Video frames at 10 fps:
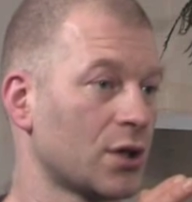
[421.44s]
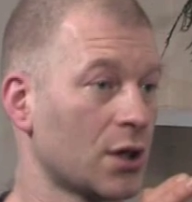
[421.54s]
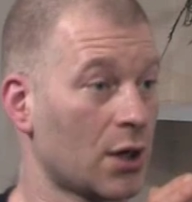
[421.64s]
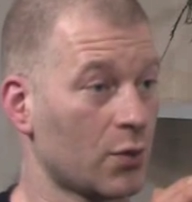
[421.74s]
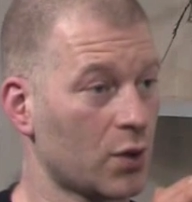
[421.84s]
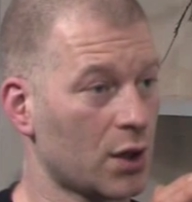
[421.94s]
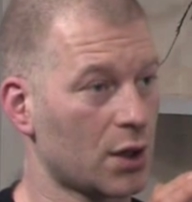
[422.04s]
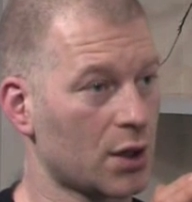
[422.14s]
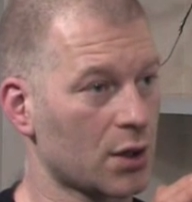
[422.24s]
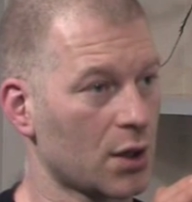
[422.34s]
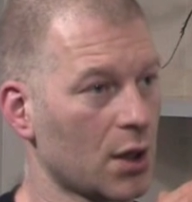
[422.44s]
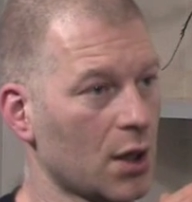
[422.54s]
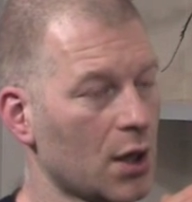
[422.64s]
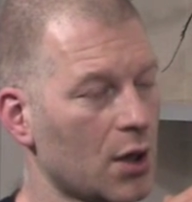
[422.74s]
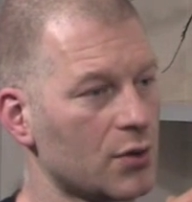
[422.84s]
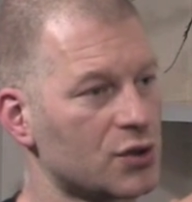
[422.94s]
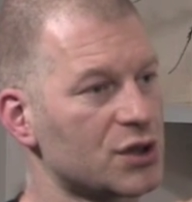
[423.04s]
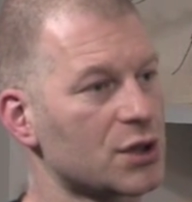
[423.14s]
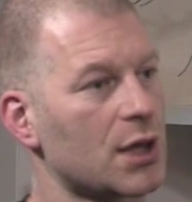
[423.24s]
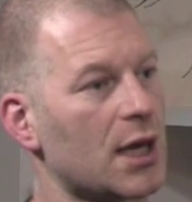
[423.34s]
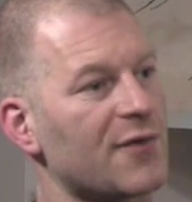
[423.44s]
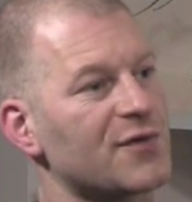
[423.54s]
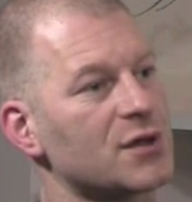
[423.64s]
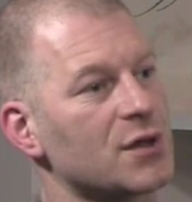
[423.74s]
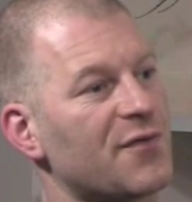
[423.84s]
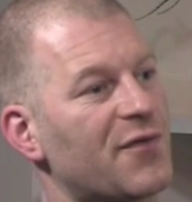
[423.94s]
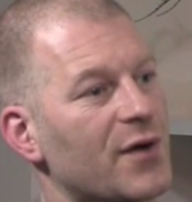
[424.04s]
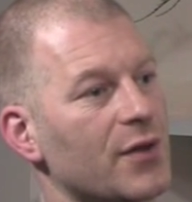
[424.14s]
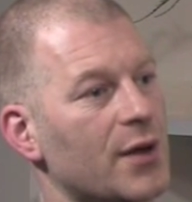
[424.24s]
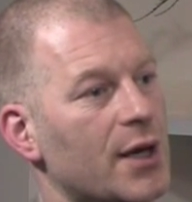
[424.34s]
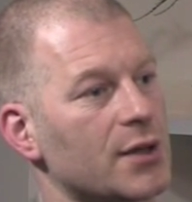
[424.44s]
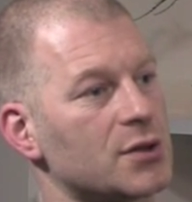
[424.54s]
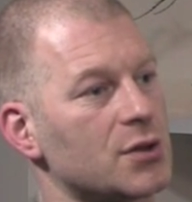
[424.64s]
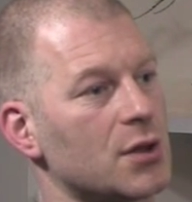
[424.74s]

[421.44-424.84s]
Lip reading: at work, she's going to have to confront that.